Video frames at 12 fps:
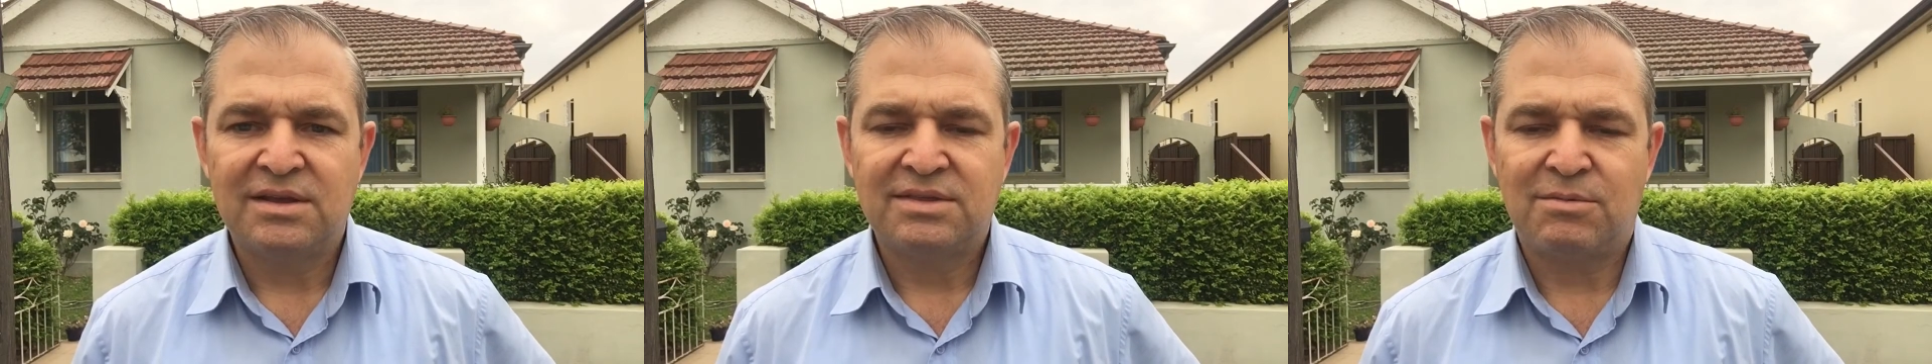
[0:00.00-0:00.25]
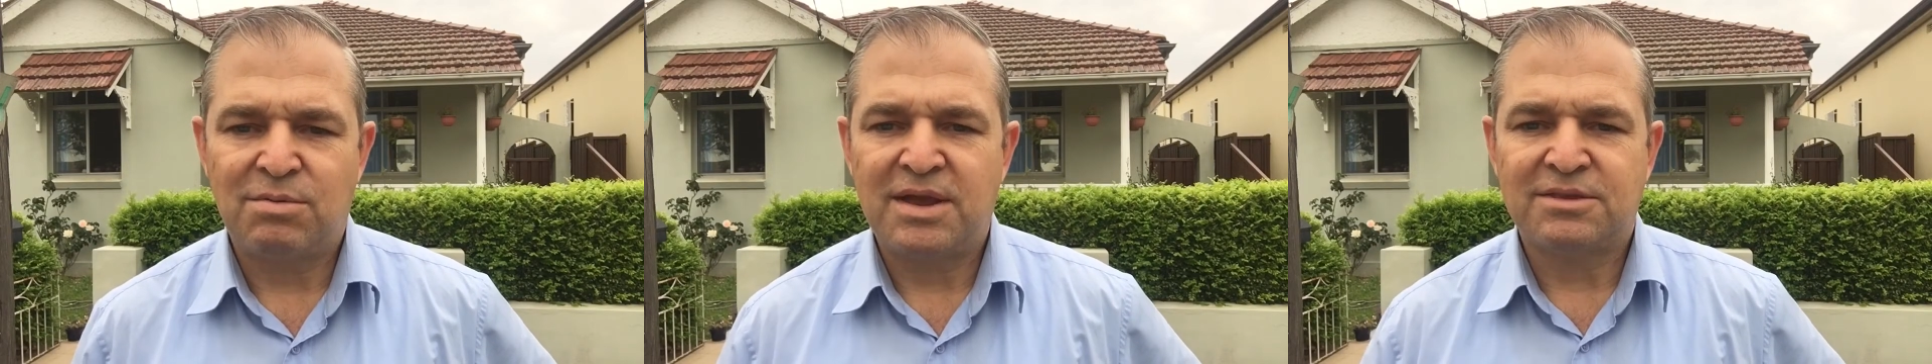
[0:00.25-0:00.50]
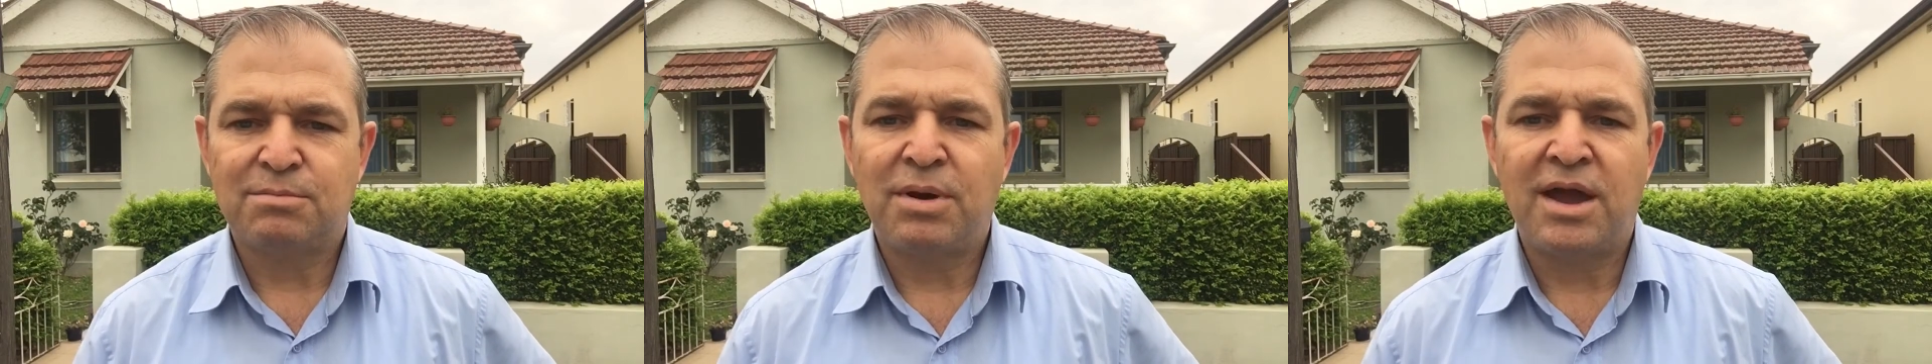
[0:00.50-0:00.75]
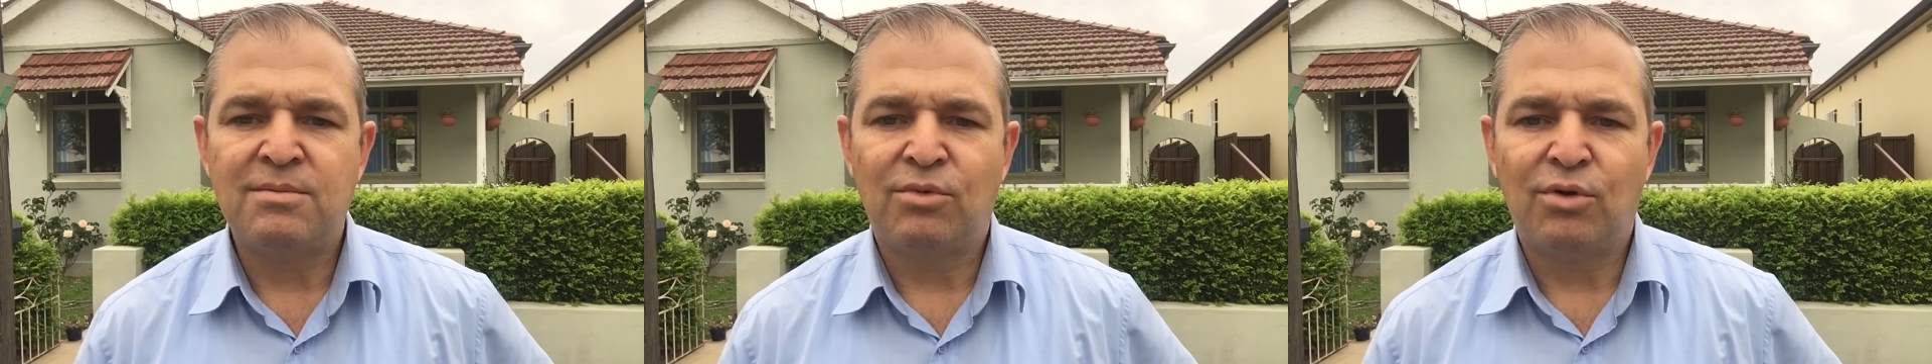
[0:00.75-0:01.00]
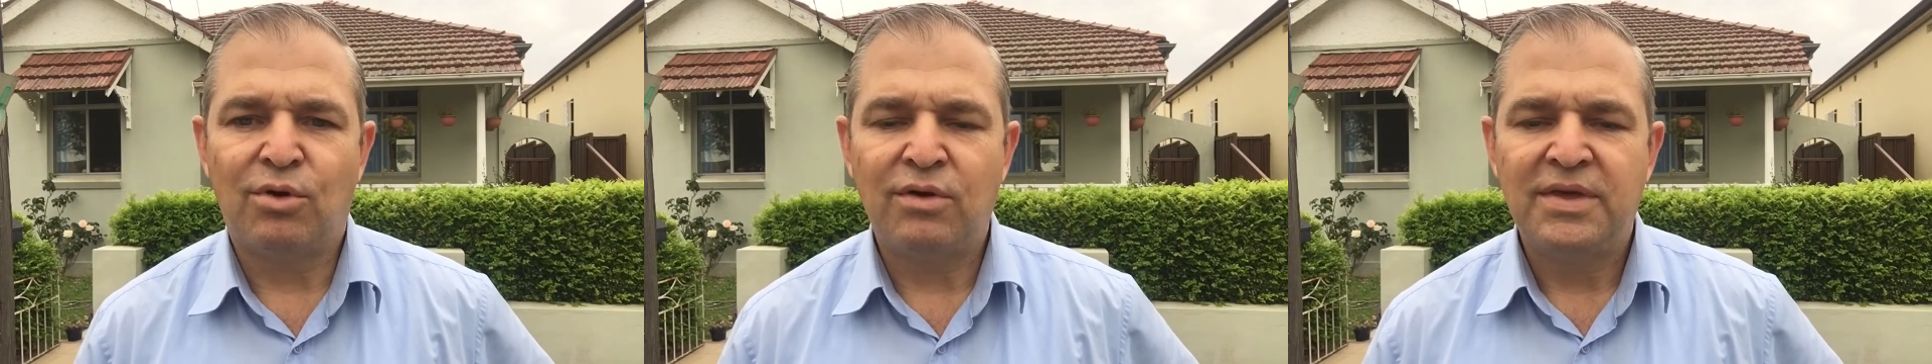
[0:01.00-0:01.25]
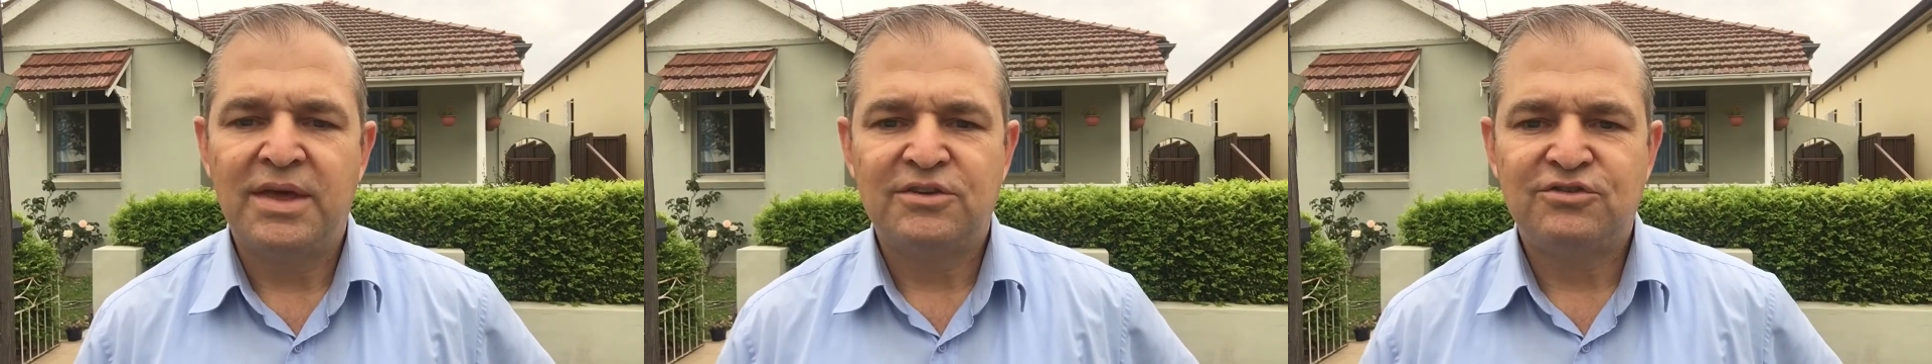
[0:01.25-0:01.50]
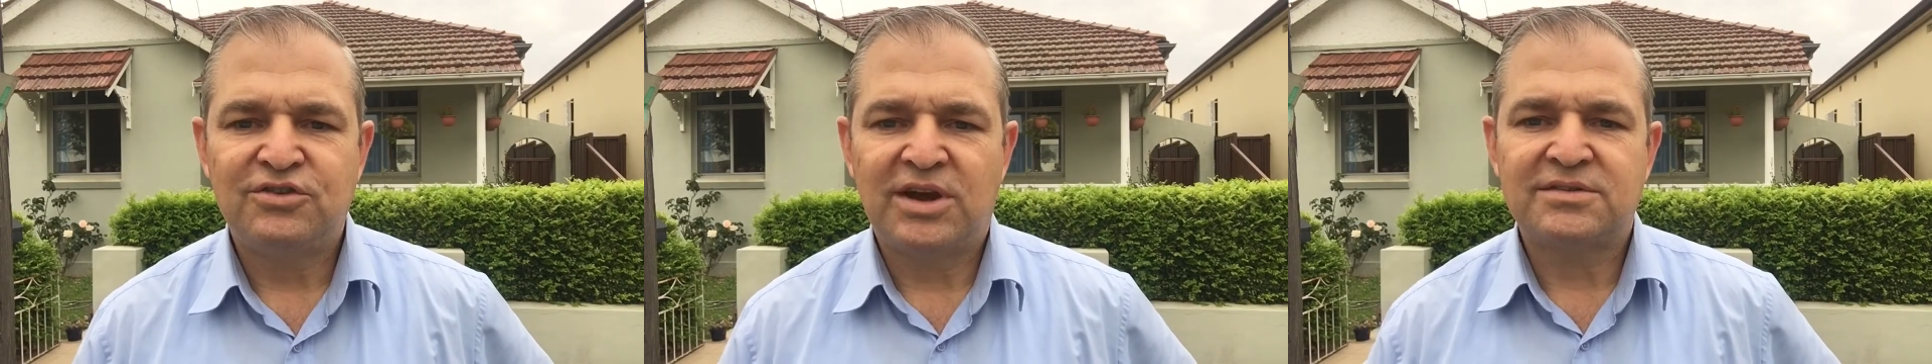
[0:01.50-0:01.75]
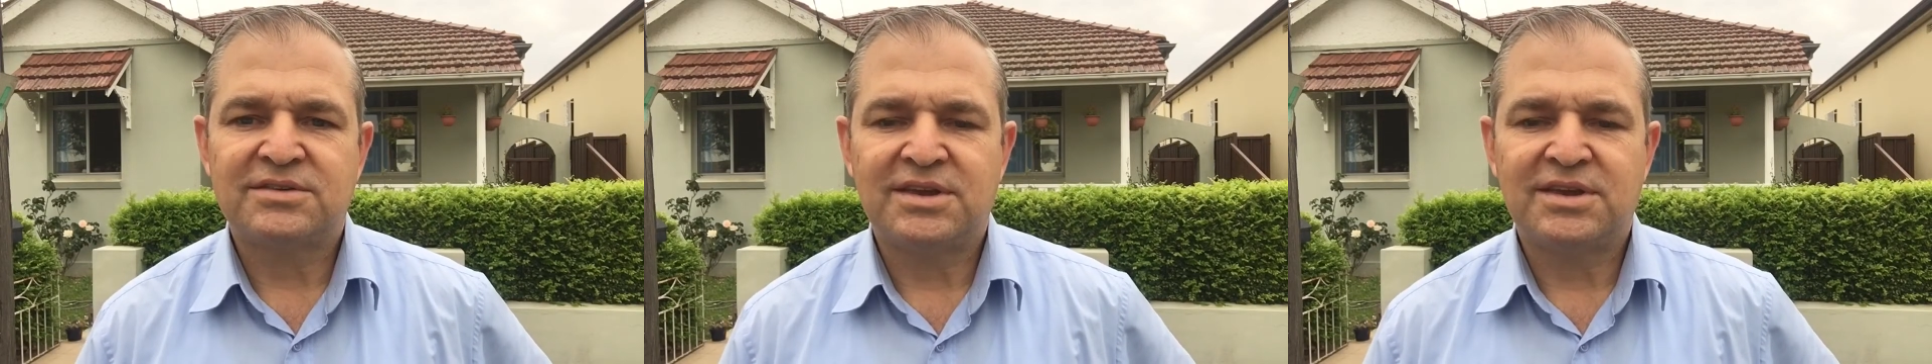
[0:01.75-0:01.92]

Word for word: They're prepared to pay more just